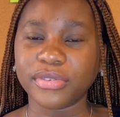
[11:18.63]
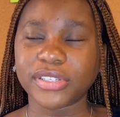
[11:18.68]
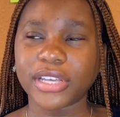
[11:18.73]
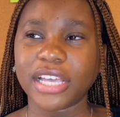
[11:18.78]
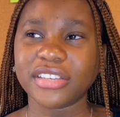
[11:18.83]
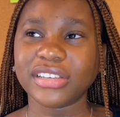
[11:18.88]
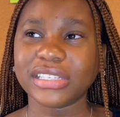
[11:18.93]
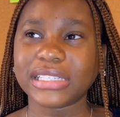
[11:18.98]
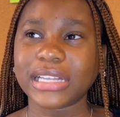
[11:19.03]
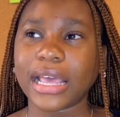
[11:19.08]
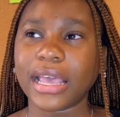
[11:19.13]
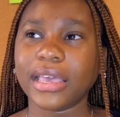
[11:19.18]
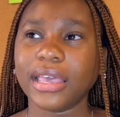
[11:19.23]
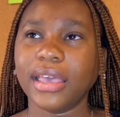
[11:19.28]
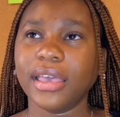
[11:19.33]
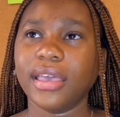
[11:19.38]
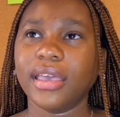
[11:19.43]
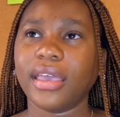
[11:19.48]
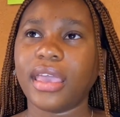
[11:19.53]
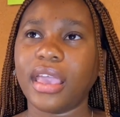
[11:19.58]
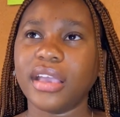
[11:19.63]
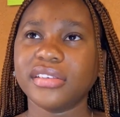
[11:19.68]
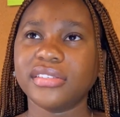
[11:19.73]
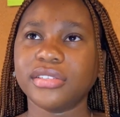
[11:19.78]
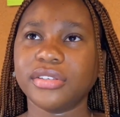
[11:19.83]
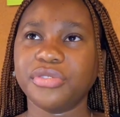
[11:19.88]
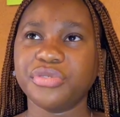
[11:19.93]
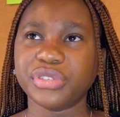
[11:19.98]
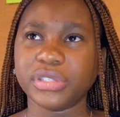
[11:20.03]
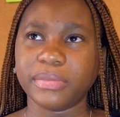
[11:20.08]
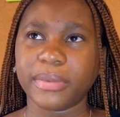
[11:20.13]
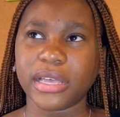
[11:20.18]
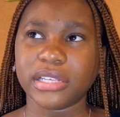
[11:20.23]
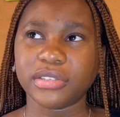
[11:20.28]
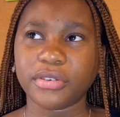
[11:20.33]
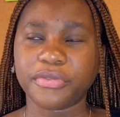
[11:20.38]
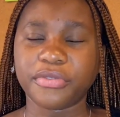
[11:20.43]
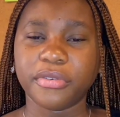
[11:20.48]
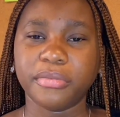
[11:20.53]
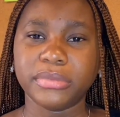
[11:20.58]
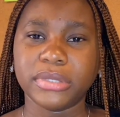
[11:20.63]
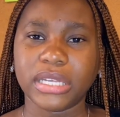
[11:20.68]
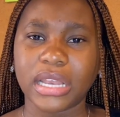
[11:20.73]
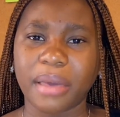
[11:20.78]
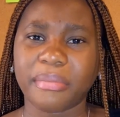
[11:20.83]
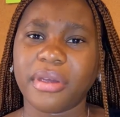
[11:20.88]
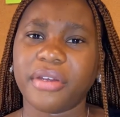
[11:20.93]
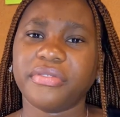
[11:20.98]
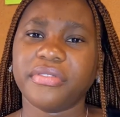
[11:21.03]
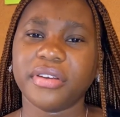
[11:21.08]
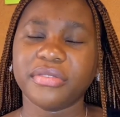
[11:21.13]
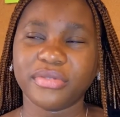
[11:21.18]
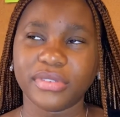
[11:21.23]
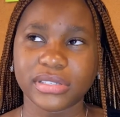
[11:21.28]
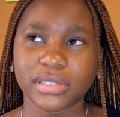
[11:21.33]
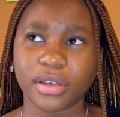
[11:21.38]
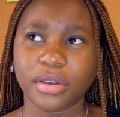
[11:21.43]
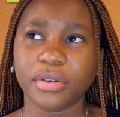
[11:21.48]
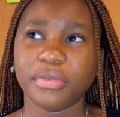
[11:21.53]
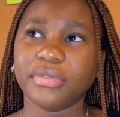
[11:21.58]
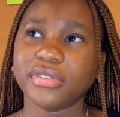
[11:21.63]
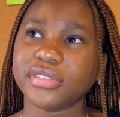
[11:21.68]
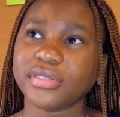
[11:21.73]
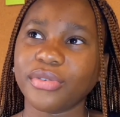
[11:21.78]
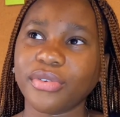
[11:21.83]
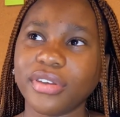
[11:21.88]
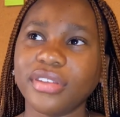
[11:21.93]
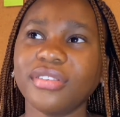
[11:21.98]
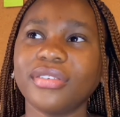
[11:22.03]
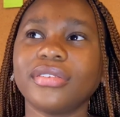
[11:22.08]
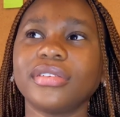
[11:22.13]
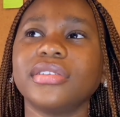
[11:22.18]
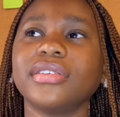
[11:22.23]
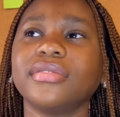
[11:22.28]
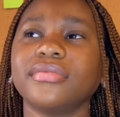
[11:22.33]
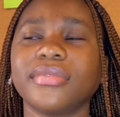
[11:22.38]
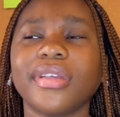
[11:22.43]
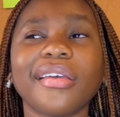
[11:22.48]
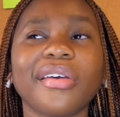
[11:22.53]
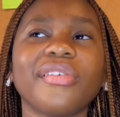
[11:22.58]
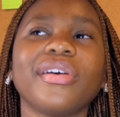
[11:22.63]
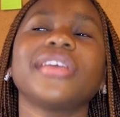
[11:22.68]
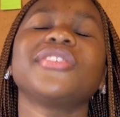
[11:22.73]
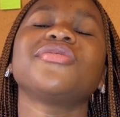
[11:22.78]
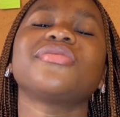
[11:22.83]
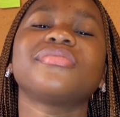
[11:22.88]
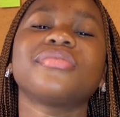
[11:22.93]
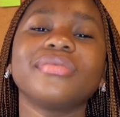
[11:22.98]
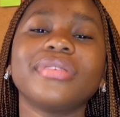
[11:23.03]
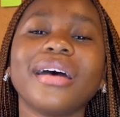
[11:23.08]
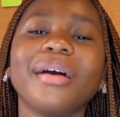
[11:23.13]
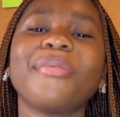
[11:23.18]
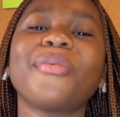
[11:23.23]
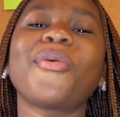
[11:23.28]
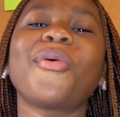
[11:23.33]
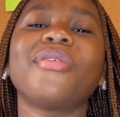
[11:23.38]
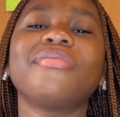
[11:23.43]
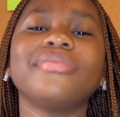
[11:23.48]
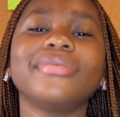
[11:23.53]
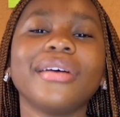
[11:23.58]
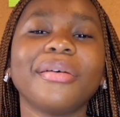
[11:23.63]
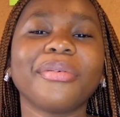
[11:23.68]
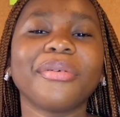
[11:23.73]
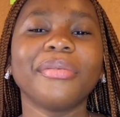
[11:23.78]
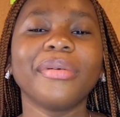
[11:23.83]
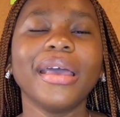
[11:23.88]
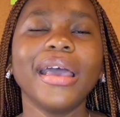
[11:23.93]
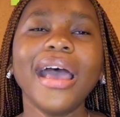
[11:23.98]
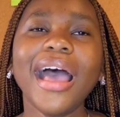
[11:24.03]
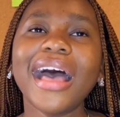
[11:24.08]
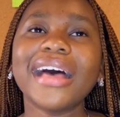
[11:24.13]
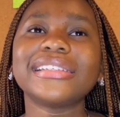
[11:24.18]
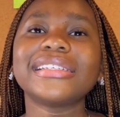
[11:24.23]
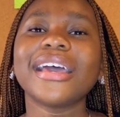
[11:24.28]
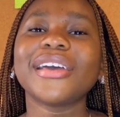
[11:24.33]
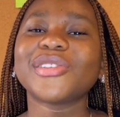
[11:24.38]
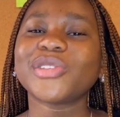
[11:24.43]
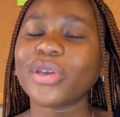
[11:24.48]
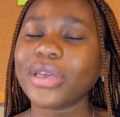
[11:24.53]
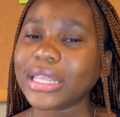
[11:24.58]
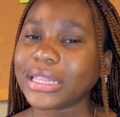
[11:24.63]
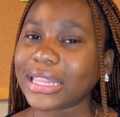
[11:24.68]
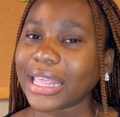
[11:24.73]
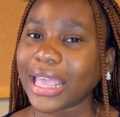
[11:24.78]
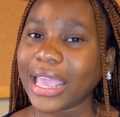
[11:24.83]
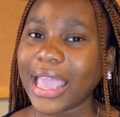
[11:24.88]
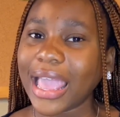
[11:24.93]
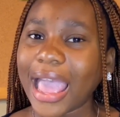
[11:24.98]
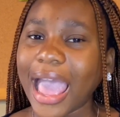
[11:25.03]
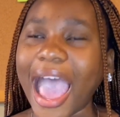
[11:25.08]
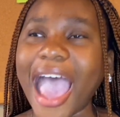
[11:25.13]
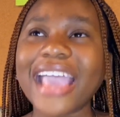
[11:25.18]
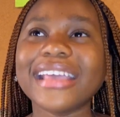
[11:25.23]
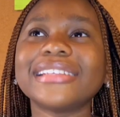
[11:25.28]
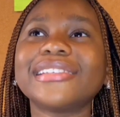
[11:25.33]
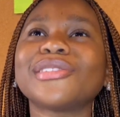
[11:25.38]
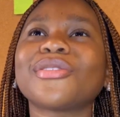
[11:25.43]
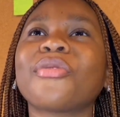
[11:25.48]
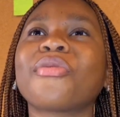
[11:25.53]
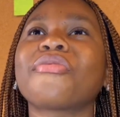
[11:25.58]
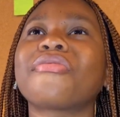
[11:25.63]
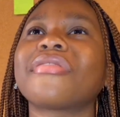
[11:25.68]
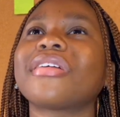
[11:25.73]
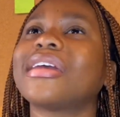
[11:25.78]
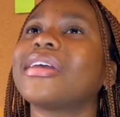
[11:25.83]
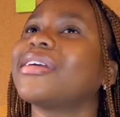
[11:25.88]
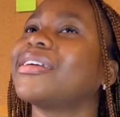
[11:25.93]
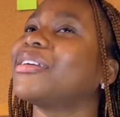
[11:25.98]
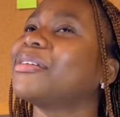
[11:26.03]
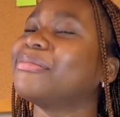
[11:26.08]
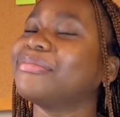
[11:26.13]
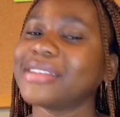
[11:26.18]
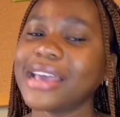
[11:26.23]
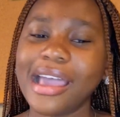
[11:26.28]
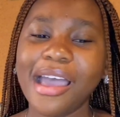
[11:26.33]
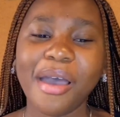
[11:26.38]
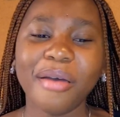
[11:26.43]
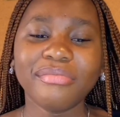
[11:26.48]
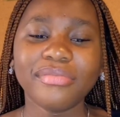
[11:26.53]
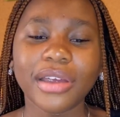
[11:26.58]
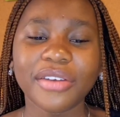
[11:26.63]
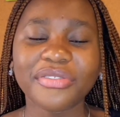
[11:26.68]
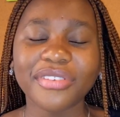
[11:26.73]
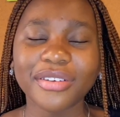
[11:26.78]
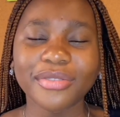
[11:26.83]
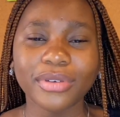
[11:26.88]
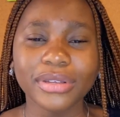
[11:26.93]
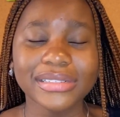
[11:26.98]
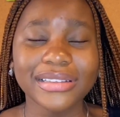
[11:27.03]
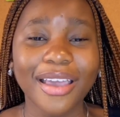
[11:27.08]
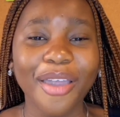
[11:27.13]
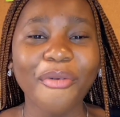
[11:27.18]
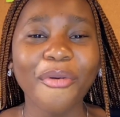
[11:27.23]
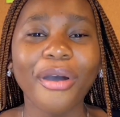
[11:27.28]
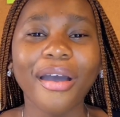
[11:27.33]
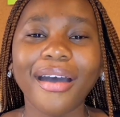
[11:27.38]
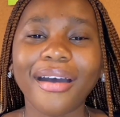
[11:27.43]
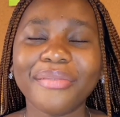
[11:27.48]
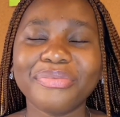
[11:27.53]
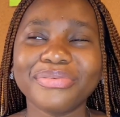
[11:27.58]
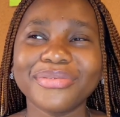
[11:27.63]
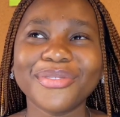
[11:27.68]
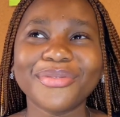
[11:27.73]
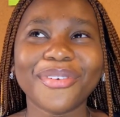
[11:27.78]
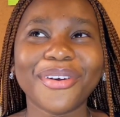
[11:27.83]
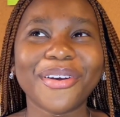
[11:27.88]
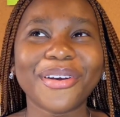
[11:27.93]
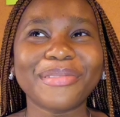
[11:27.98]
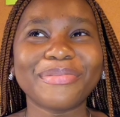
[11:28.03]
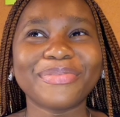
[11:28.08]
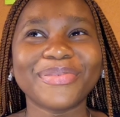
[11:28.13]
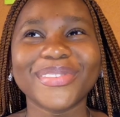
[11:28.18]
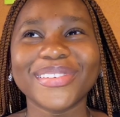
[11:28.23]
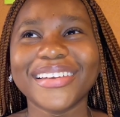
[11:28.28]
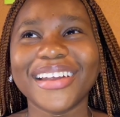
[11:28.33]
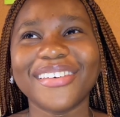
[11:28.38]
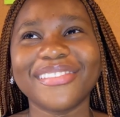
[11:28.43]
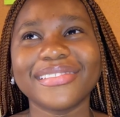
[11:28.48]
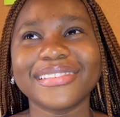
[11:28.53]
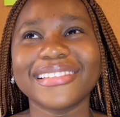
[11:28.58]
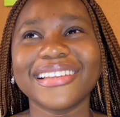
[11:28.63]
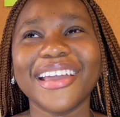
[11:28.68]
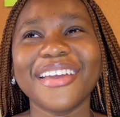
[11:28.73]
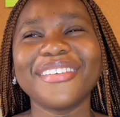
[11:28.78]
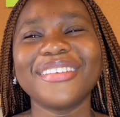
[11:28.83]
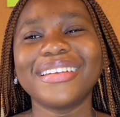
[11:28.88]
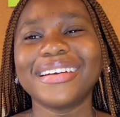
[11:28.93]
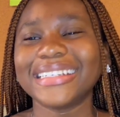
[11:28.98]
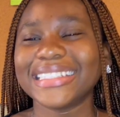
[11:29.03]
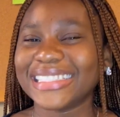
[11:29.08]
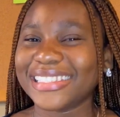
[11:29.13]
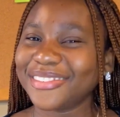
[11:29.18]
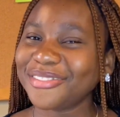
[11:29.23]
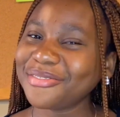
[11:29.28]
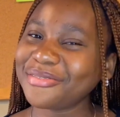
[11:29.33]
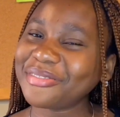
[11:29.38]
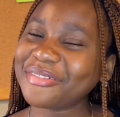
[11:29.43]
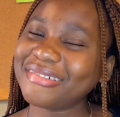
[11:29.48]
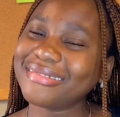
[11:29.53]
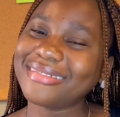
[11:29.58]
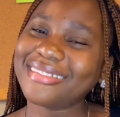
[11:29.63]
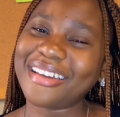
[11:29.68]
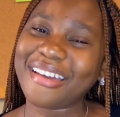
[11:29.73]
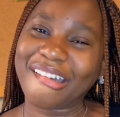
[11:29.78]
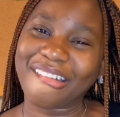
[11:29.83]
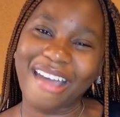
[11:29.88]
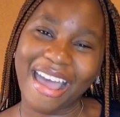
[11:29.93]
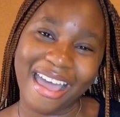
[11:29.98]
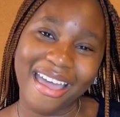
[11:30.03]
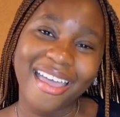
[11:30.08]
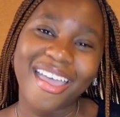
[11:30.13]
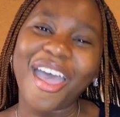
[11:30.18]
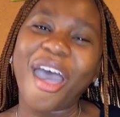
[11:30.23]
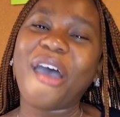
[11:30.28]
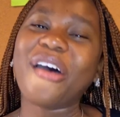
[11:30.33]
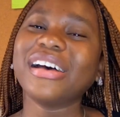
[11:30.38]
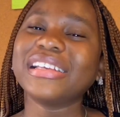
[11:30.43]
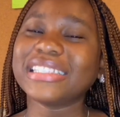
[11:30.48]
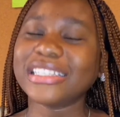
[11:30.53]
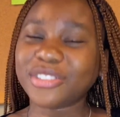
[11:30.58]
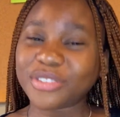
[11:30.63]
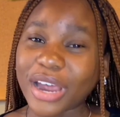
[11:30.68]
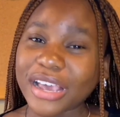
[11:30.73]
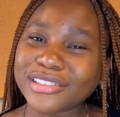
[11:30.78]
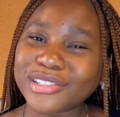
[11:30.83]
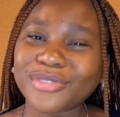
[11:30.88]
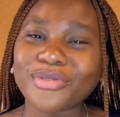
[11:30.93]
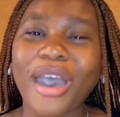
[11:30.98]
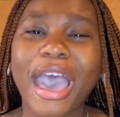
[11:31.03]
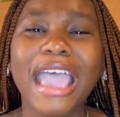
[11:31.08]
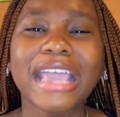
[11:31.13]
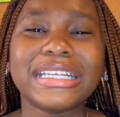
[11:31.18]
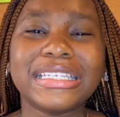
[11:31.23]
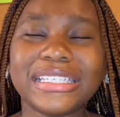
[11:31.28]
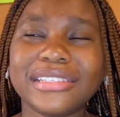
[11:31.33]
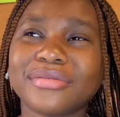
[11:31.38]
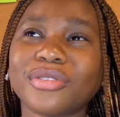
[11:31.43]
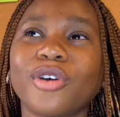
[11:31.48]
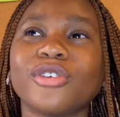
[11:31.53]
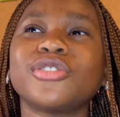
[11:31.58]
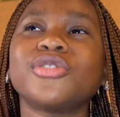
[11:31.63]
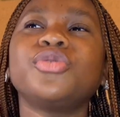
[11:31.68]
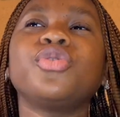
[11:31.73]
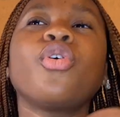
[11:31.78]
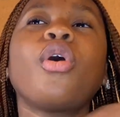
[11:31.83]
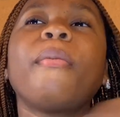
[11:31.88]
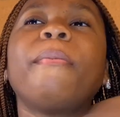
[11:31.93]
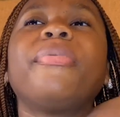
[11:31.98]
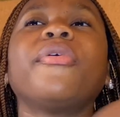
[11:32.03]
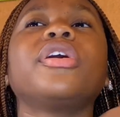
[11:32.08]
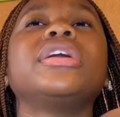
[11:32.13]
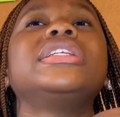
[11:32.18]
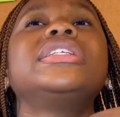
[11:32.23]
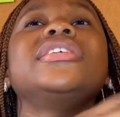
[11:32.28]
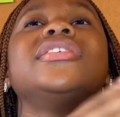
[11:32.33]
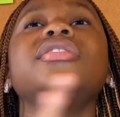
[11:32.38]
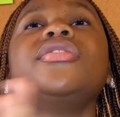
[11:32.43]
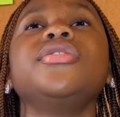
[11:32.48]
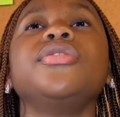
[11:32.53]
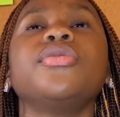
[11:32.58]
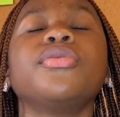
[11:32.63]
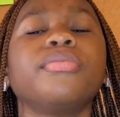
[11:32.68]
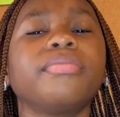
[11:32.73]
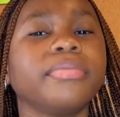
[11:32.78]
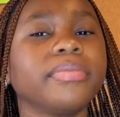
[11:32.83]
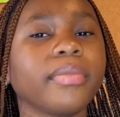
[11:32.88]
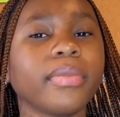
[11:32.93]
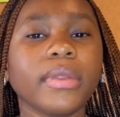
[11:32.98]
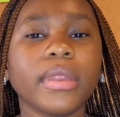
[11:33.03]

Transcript: So I just like excused myself from the line. My friend was like, oh, what's going on? I just told her I'm coming, I'm coming. As I saw it there, I screamed. My friend was like, what happened? What happened? I was like, nothing, you know now. I wasn't trying to hide this because nobody knew.